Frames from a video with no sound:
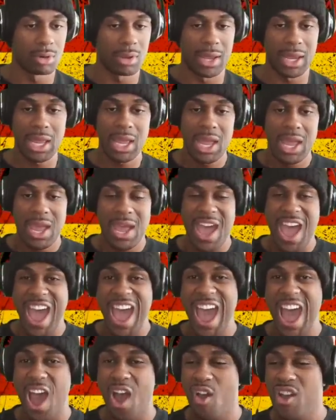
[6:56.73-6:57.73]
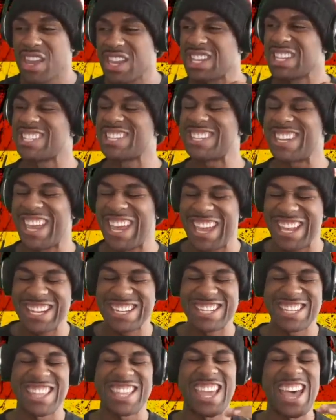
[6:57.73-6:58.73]
Like, how
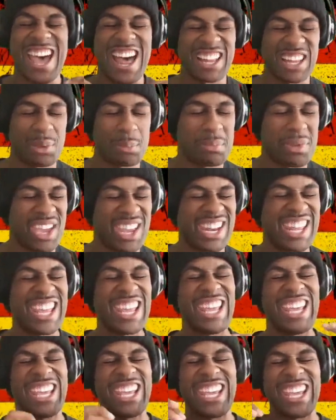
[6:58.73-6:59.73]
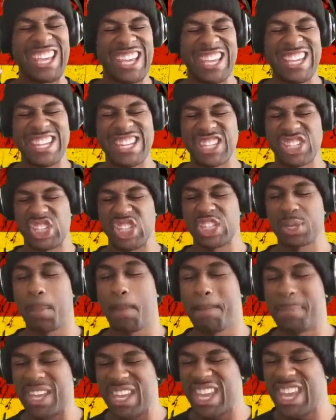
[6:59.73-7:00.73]
intense the element is
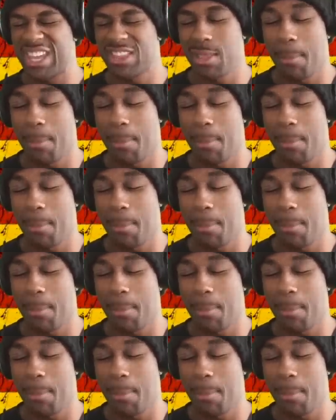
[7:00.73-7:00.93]
just being in